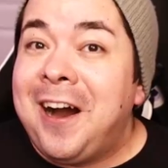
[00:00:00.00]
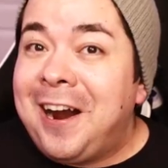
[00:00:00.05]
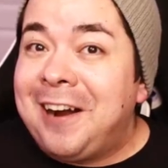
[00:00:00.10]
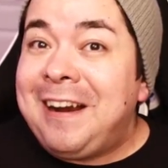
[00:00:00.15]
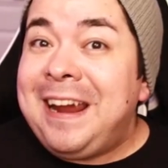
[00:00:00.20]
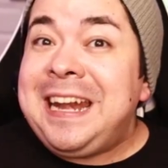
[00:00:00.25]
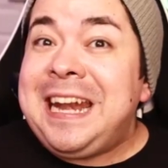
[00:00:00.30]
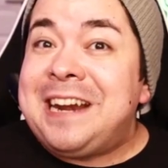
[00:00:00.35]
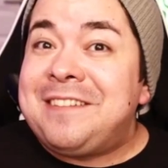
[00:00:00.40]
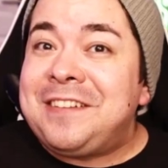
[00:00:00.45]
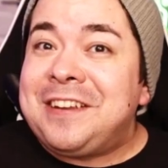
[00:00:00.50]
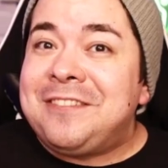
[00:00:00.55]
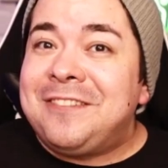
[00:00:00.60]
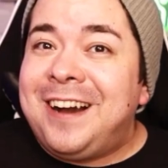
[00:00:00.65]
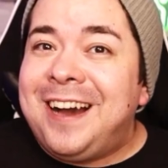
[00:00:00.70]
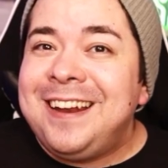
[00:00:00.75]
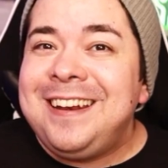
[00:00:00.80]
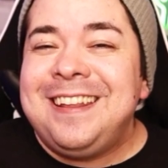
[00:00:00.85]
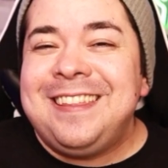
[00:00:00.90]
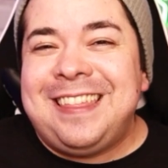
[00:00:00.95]
Alright
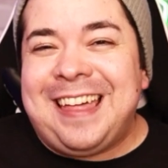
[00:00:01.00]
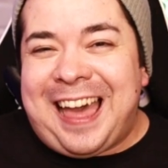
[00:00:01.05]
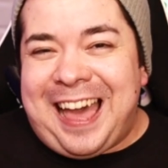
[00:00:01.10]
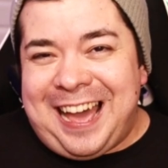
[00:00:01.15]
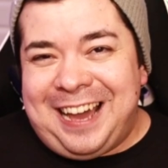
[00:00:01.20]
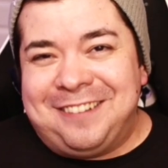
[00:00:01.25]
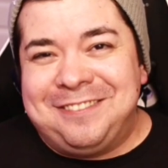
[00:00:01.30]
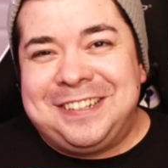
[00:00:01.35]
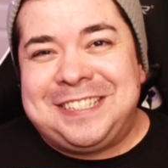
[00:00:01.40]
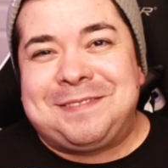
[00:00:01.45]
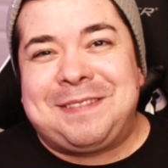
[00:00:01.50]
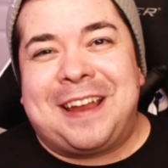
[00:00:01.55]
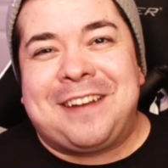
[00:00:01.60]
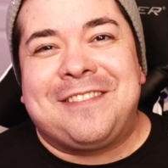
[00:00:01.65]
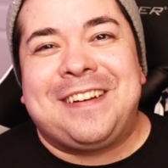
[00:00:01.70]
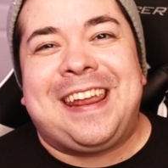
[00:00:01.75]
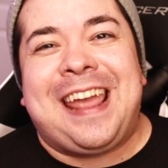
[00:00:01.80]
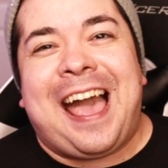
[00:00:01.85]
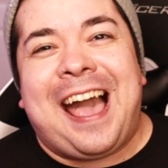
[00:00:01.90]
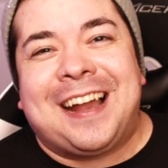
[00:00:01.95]
everyone, that was my
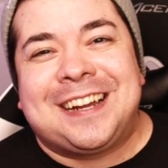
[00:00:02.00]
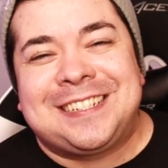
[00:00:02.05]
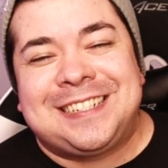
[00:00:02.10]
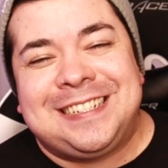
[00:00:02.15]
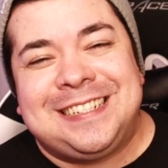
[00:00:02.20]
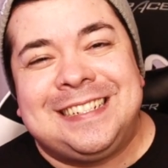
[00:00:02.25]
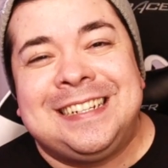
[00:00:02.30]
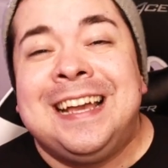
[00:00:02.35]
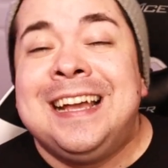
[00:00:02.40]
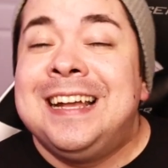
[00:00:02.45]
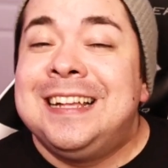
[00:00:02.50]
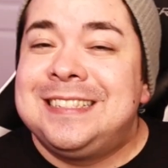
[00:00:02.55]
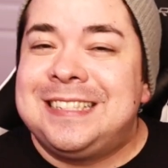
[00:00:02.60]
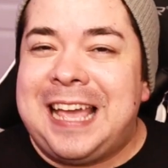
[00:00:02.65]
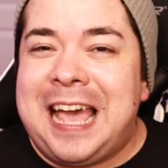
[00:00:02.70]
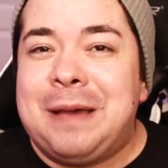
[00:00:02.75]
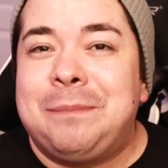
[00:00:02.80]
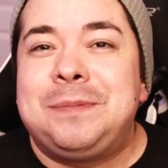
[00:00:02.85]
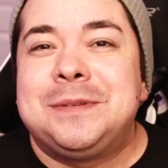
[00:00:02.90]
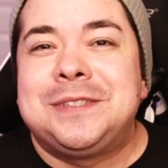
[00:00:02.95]
reaction
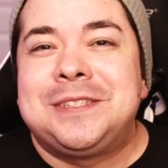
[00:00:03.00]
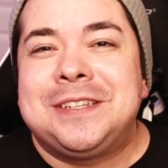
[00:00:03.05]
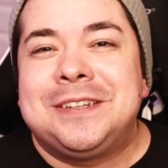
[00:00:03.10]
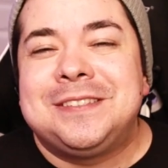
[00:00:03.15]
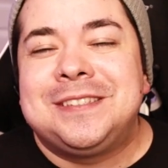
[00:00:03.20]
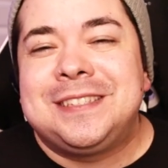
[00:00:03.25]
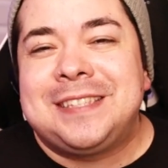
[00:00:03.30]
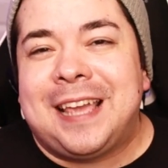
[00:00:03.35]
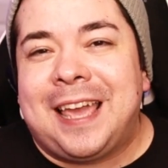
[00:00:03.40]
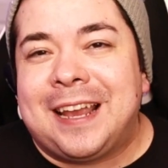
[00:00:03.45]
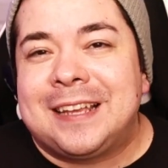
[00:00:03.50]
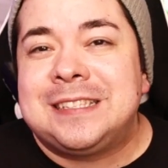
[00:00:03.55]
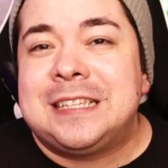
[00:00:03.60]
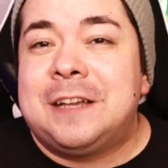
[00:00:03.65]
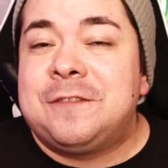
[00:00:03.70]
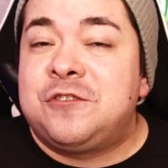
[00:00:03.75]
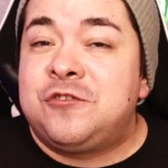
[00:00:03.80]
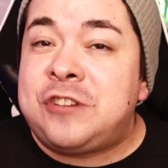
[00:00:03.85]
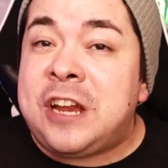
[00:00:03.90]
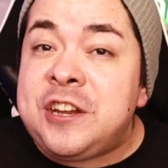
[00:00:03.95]
to episode 6
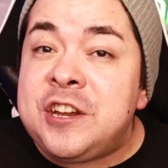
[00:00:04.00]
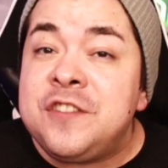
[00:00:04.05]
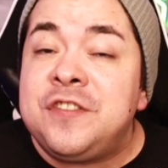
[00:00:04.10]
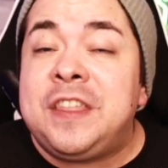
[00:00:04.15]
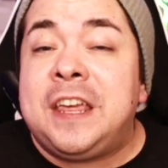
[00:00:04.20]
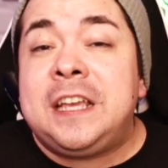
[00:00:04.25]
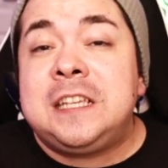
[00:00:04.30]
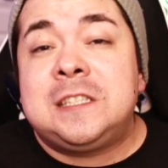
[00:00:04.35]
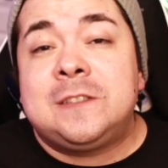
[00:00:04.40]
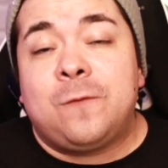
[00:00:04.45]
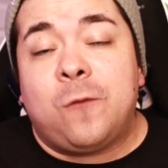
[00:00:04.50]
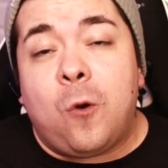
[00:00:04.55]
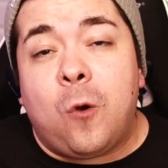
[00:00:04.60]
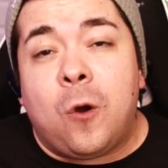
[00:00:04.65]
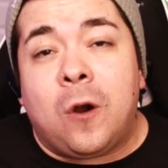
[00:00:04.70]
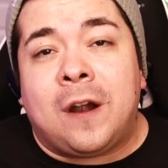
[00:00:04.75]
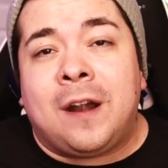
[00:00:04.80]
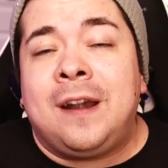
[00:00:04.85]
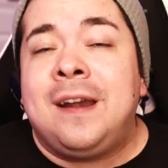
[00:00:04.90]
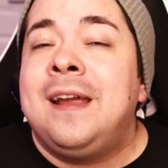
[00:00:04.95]
of Stranger Things
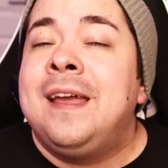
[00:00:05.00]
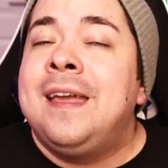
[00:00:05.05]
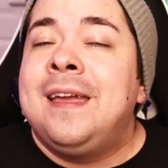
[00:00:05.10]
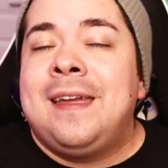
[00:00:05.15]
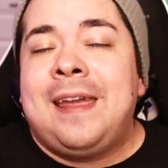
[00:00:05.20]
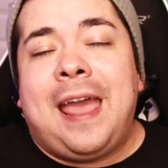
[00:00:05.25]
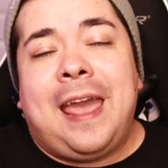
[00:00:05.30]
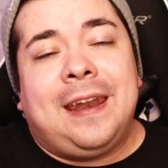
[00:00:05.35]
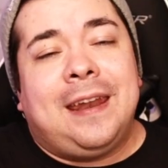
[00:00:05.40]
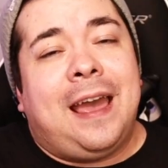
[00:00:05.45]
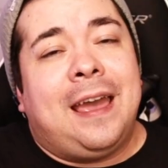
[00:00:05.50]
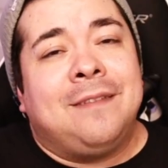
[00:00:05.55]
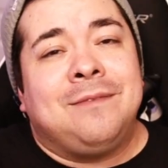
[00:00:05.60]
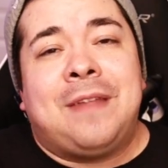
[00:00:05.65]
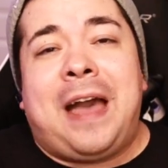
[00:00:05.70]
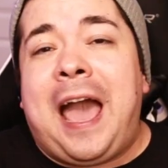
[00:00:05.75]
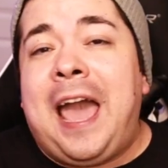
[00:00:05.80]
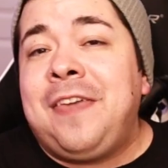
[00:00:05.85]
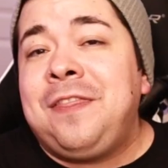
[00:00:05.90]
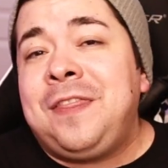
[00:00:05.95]
4, and
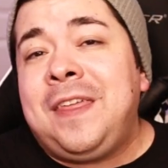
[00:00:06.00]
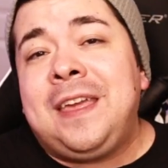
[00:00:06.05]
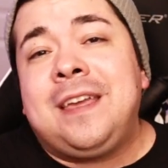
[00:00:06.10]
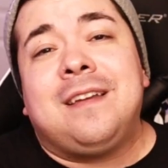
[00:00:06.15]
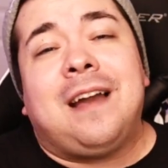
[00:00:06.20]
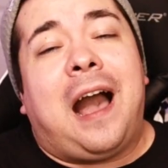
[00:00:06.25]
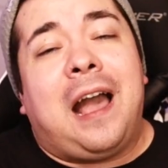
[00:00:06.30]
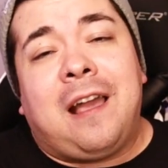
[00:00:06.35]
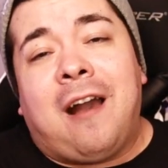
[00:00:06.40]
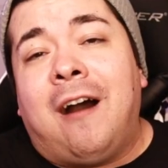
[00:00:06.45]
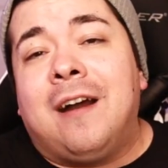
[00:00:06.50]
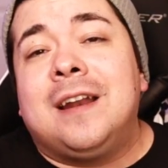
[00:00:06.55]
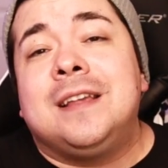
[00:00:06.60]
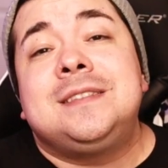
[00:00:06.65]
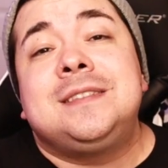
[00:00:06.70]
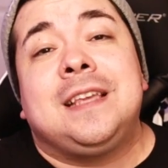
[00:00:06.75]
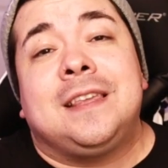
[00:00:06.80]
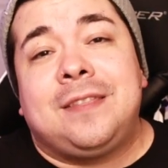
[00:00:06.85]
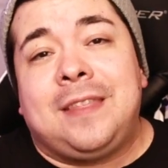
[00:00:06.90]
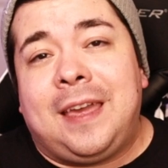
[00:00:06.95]
I
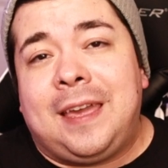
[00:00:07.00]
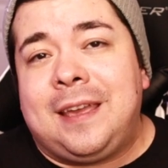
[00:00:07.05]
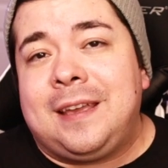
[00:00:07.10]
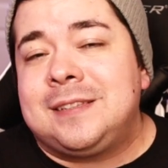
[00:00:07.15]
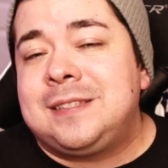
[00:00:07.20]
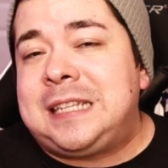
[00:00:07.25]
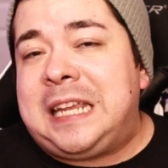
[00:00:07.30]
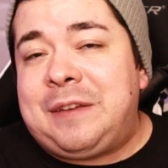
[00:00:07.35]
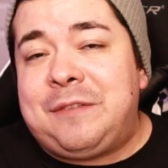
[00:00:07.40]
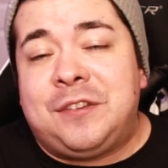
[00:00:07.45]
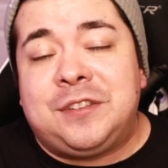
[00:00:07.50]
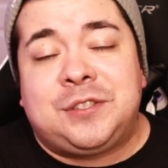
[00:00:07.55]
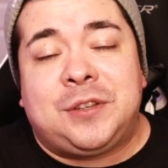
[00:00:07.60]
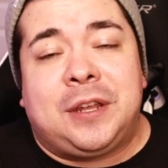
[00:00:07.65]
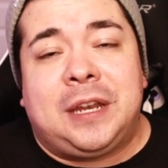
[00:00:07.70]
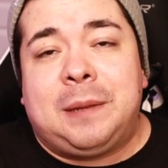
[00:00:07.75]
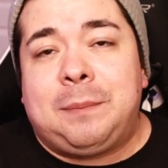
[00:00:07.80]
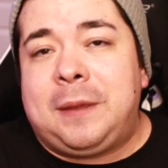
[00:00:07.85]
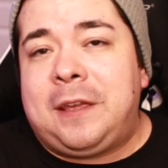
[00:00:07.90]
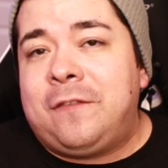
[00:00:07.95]
honestly think Steve is
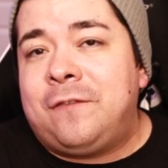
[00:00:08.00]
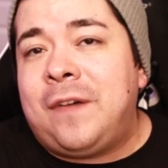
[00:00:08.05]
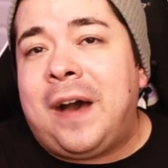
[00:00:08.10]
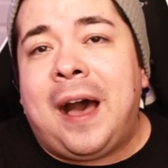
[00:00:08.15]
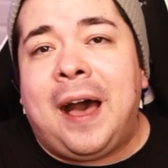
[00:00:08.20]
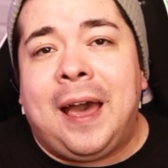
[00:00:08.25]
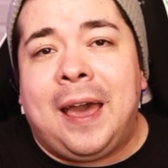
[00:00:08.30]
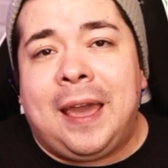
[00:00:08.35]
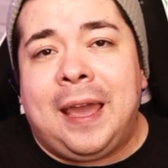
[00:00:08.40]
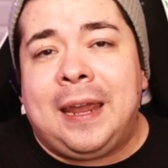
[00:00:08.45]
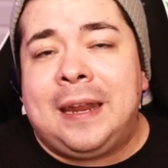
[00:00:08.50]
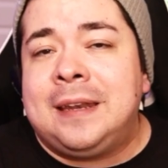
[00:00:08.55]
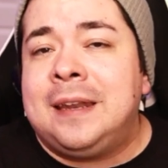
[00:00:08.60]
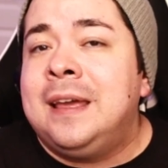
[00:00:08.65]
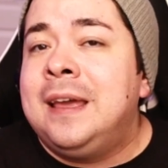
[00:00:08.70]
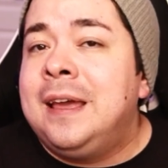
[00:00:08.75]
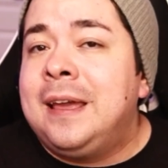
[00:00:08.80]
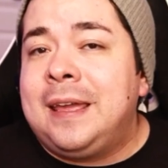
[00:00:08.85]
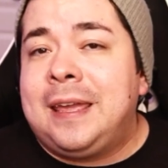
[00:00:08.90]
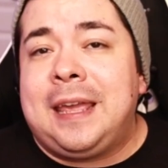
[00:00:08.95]
gonna be fine.
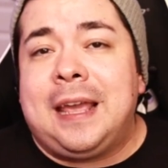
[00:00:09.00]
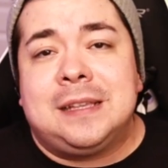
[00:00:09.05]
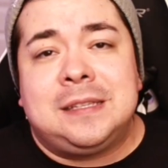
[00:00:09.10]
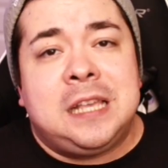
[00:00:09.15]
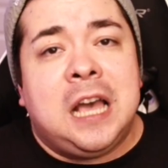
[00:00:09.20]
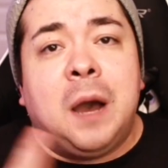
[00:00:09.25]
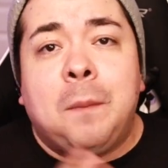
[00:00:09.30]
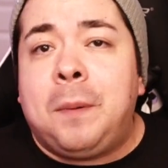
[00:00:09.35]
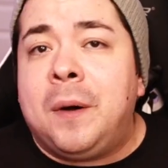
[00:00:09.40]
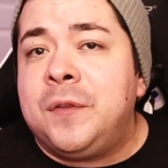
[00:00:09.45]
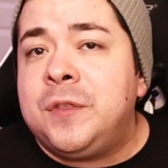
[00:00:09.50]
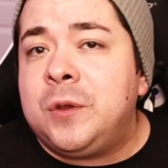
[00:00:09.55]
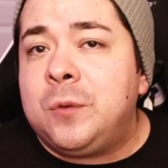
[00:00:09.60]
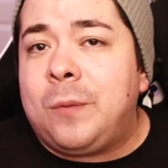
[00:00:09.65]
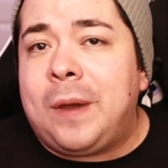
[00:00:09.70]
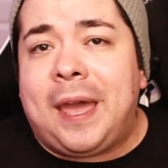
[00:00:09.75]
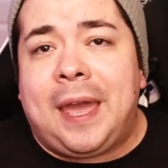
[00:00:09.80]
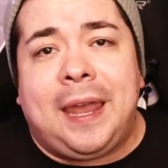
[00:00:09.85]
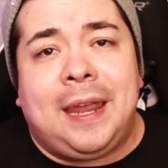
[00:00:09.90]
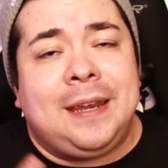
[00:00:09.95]
He has help on the
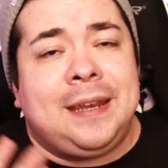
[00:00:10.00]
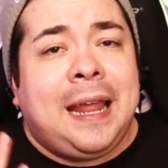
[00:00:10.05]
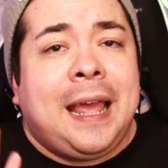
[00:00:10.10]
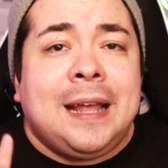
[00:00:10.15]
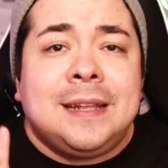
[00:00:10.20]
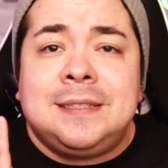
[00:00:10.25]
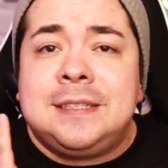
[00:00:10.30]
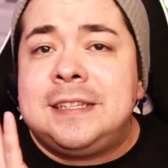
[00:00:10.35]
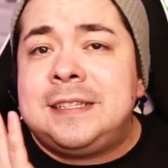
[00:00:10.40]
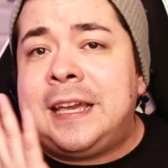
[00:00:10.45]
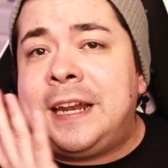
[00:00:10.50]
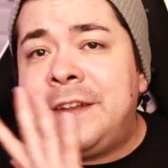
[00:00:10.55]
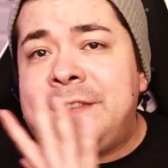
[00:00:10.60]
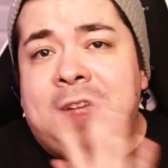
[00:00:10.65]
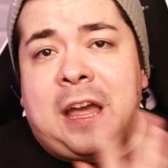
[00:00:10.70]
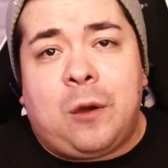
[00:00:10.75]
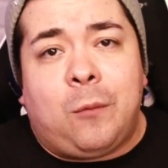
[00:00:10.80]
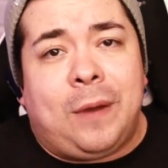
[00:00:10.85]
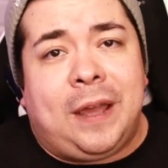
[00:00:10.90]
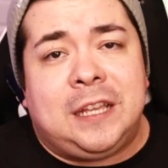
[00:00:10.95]
way, Nancy's headed
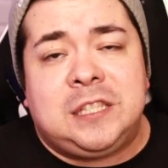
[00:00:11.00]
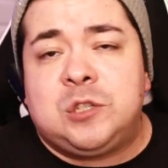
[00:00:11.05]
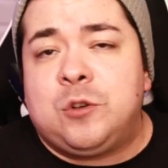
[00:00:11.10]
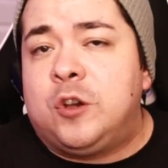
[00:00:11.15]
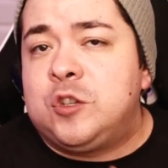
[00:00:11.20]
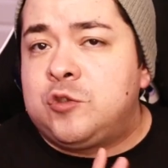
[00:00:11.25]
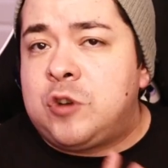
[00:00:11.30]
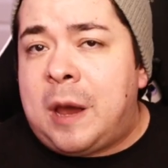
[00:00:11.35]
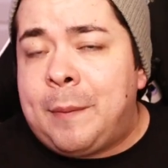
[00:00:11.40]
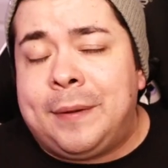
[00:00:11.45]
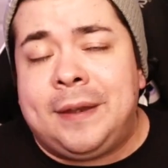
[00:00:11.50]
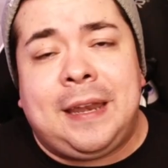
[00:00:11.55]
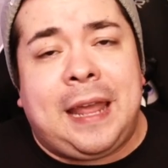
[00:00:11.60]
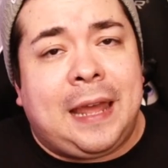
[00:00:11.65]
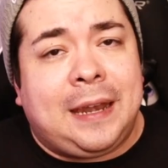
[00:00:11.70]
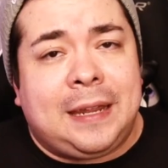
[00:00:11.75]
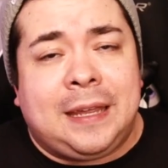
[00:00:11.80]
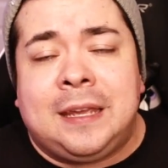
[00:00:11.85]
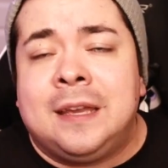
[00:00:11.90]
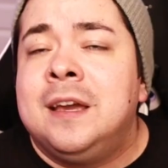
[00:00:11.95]
that way, so is Robin and
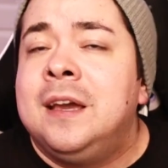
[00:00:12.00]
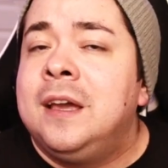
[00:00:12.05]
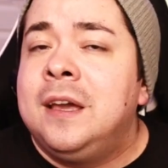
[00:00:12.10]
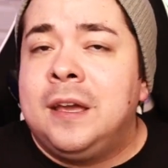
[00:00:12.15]
Eddie.